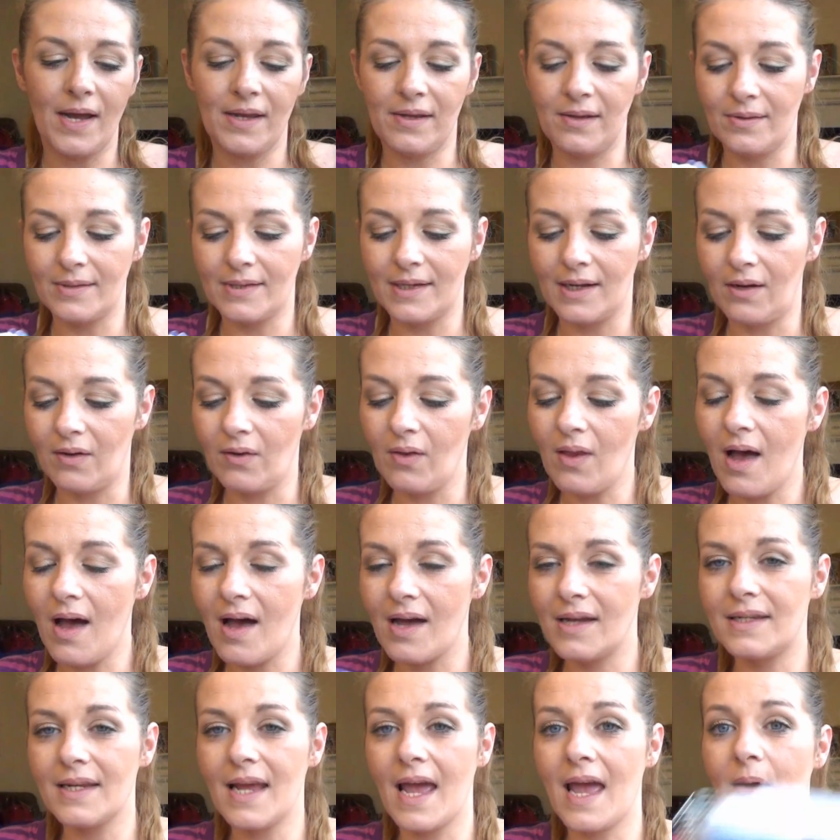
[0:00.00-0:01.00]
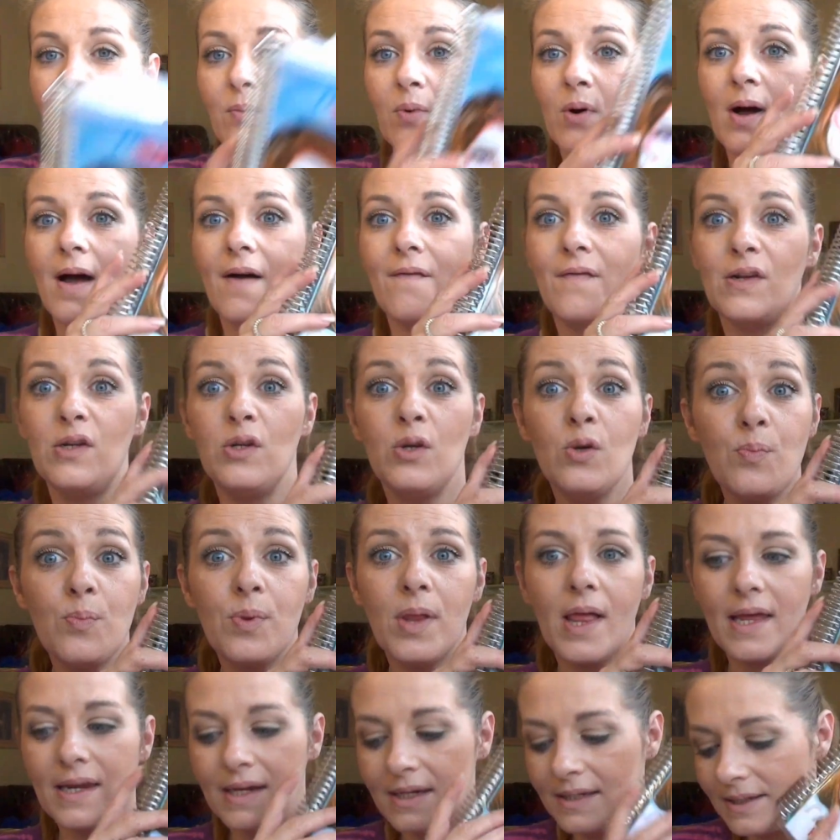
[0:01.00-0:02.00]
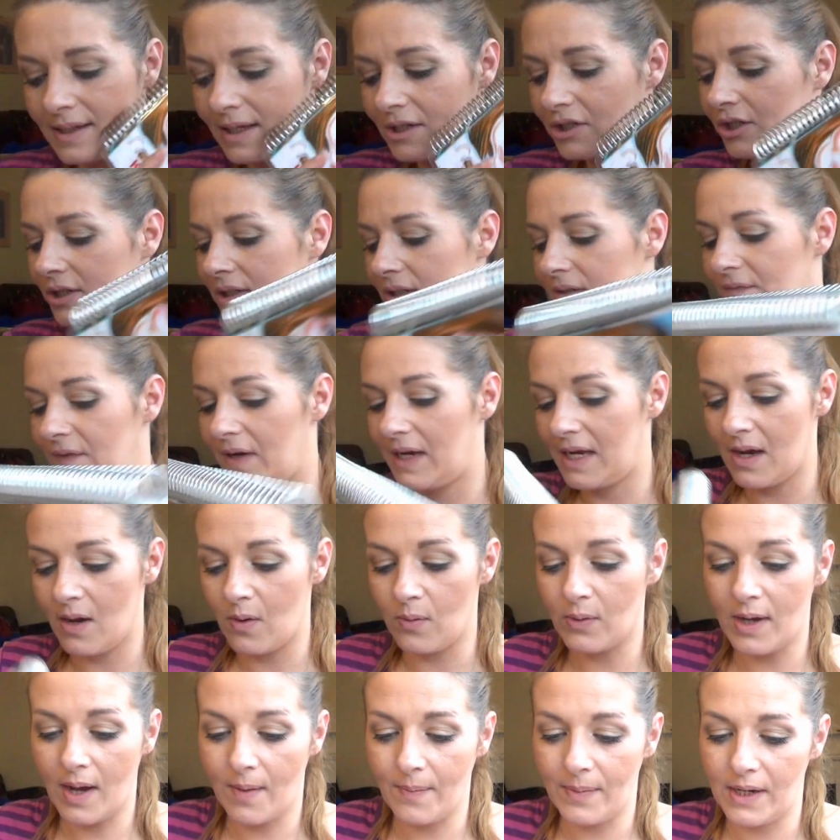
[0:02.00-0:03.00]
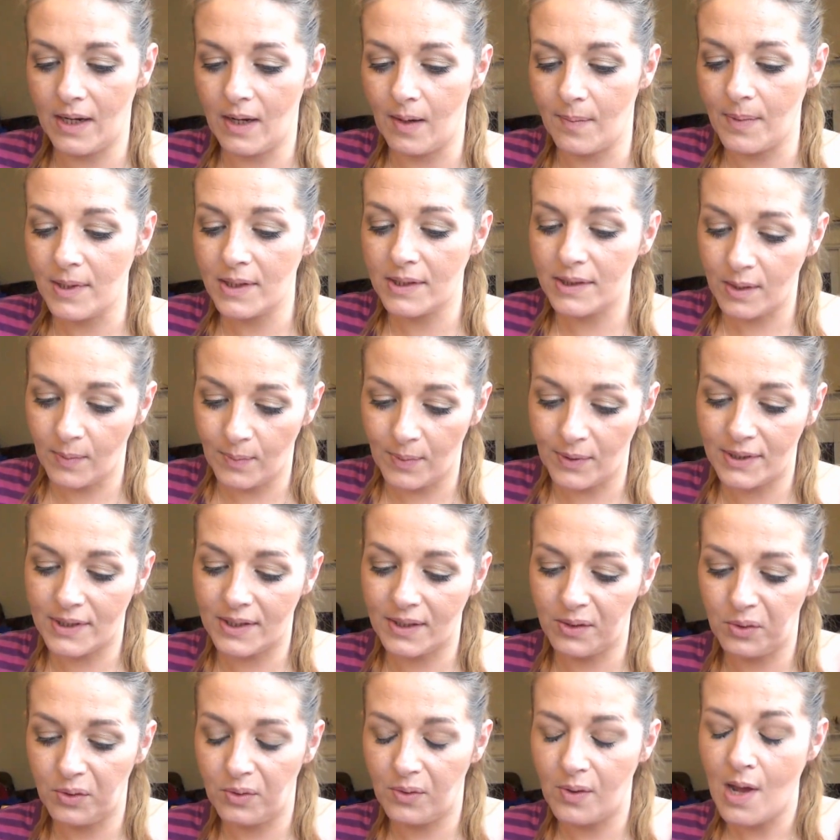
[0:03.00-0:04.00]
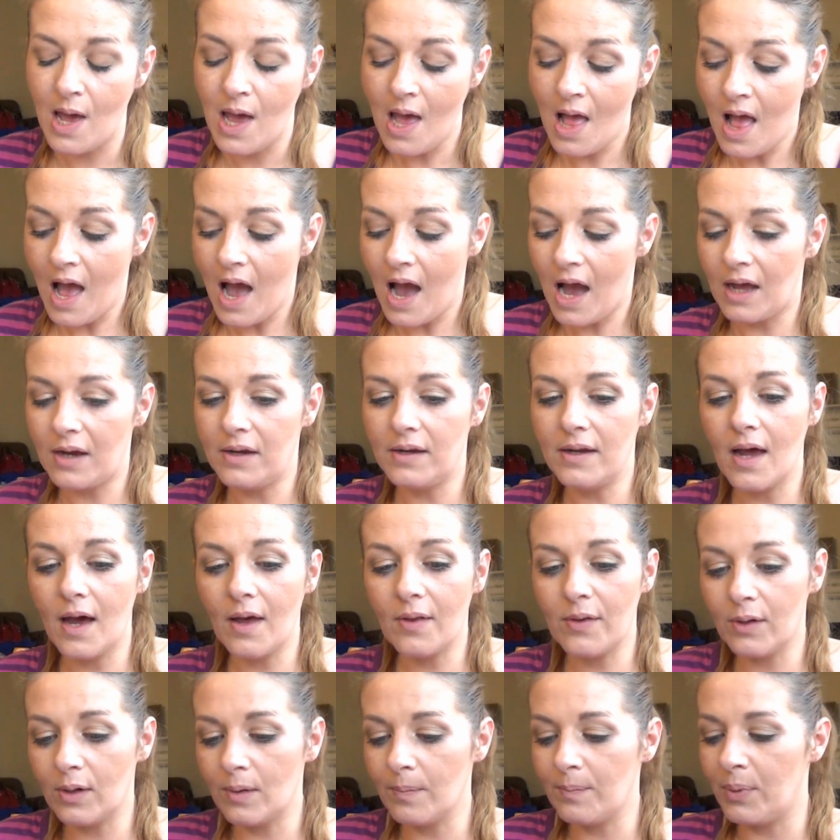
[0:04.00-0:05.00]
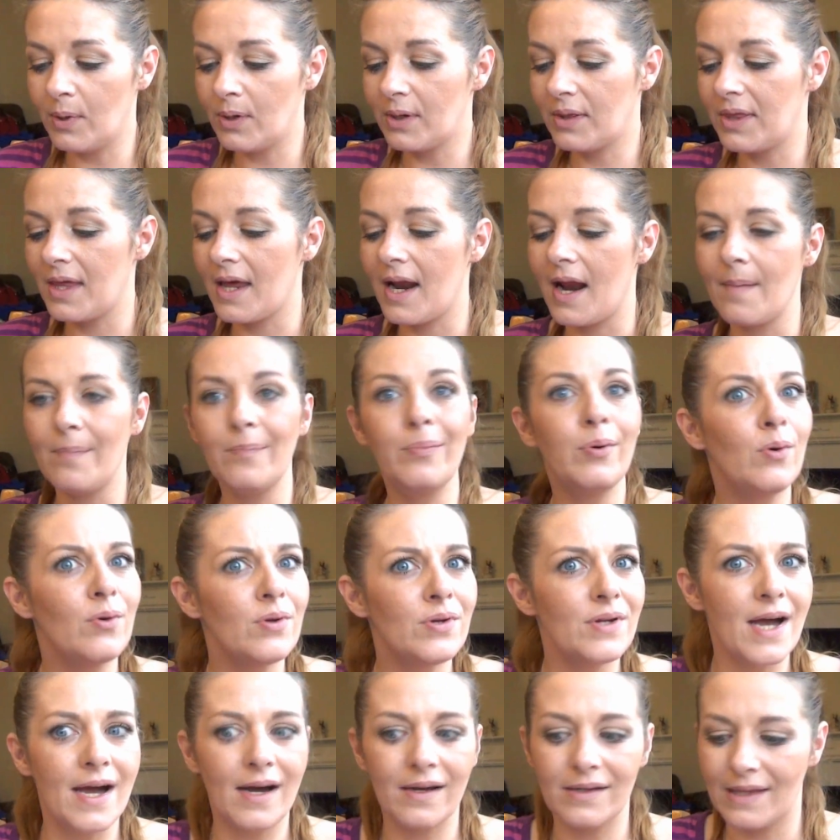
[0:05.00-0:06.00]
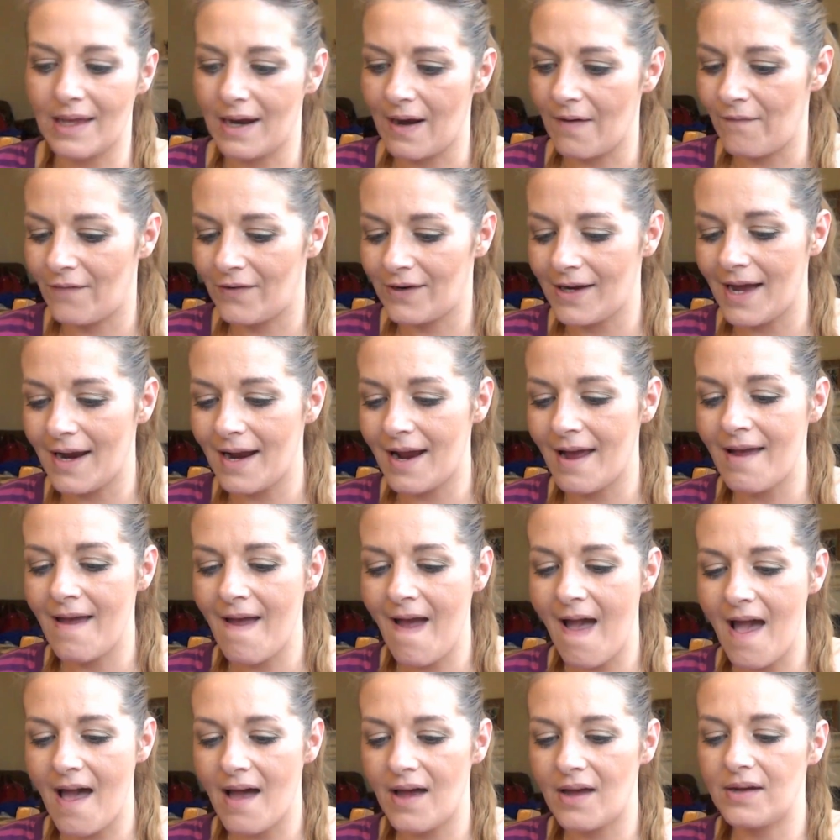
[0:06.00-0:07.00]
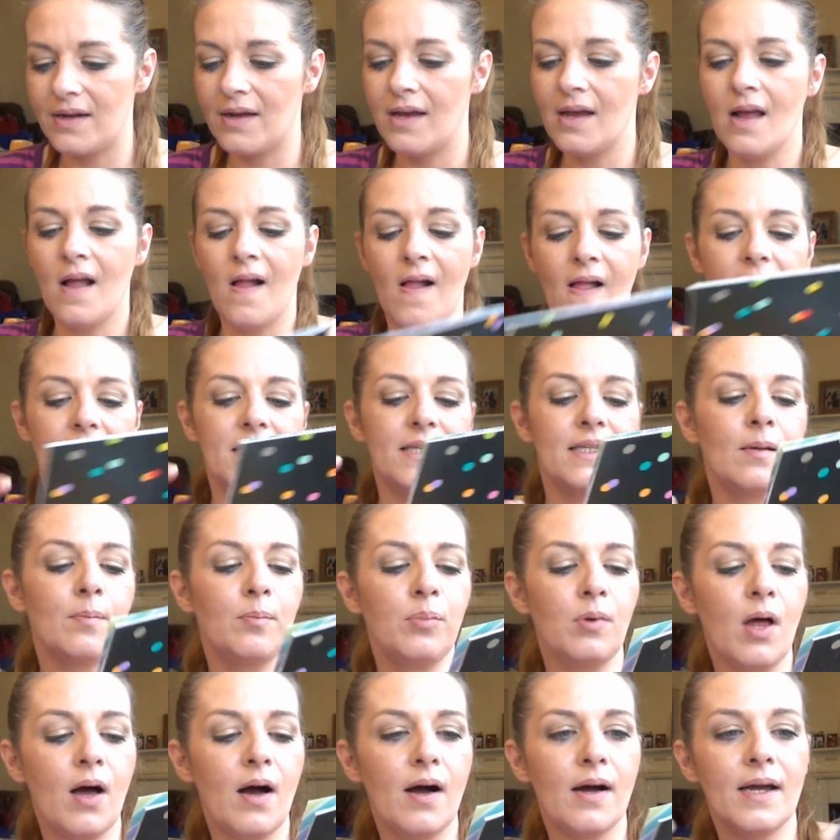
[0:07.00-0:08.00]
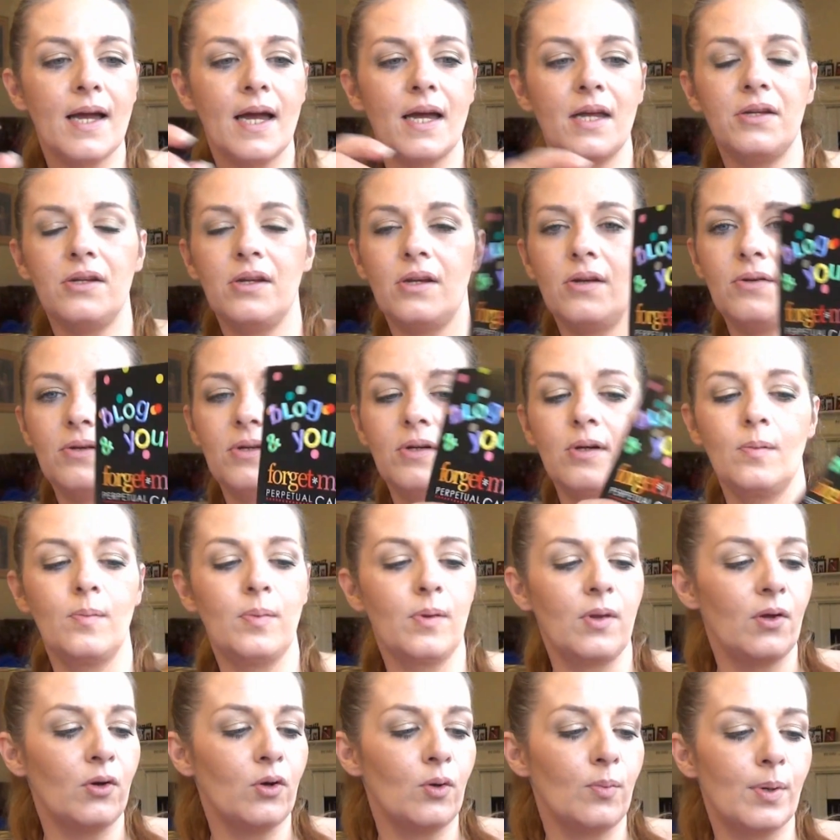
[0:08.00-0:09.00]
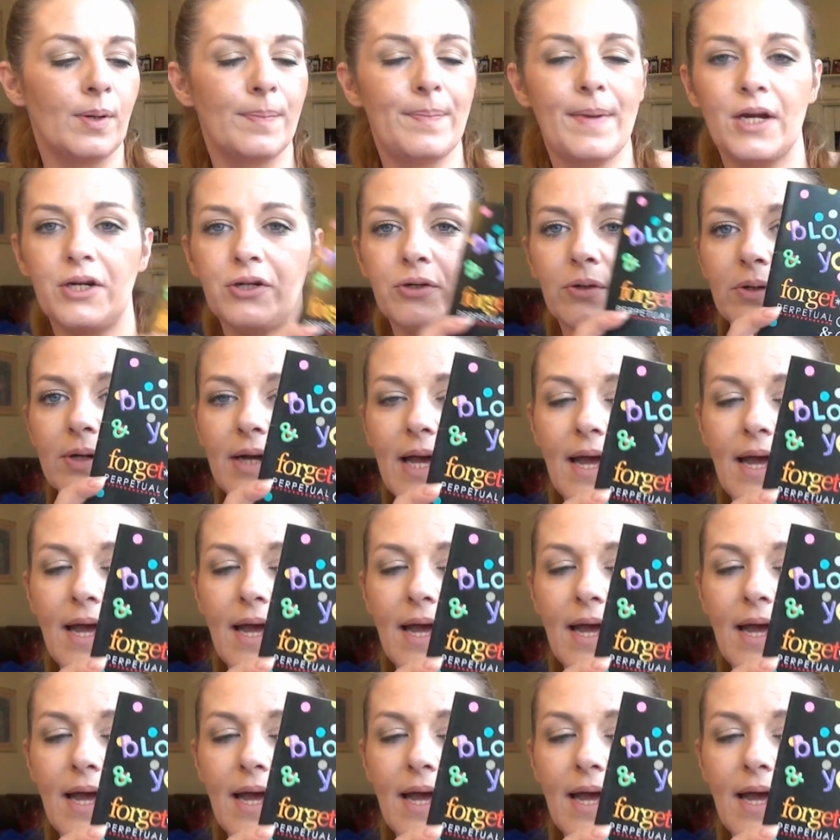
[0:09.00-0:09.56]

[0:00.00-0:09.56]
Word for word: I use it a lot, and we'll have a new planning sessions video coming up super soon. Another book that I pulled out that I forgot I had is the blog and YouTube Little Perpetual